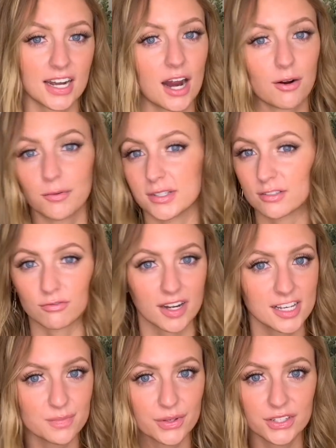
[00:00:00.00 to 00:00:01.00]
I was a
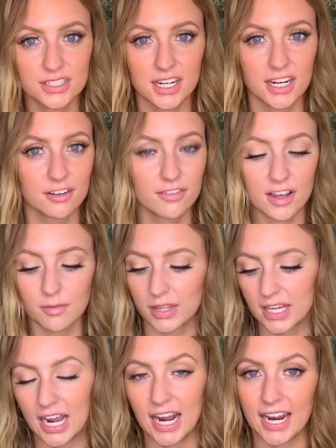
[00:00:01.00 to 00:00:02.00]
raised military family.
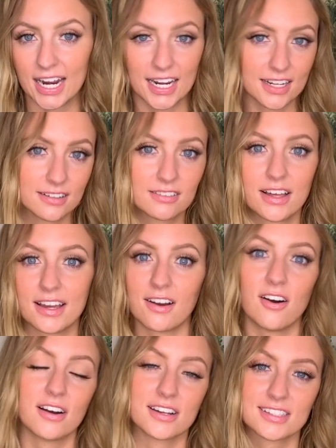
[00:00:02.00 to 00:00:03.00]
I like
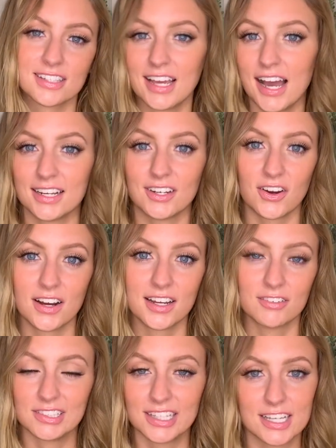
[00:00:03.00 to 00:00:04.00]
honestly had not
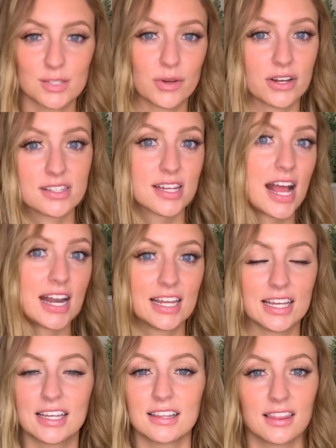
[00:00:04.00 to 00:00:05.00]
really experienced
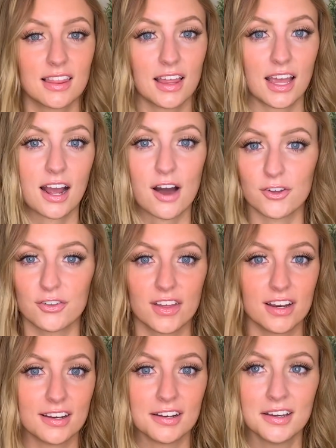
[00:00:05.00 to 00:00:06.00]
anything other
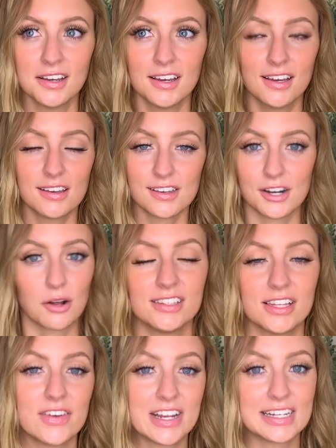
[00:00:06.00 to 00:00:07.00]
than, you know,
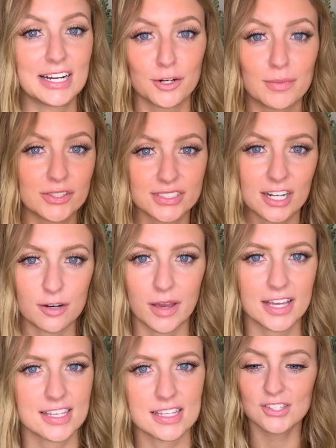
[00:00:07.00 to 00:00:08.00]
living near military
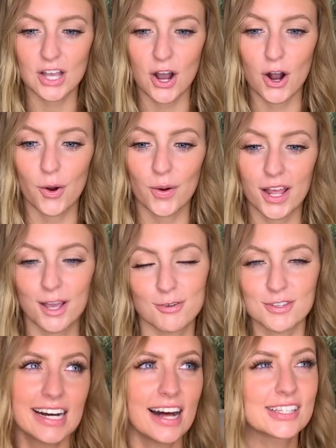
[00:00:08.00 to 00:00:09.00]
bases. So it
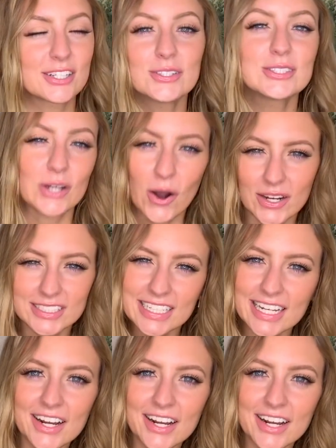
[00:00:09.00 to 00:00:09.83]
was a little daunting.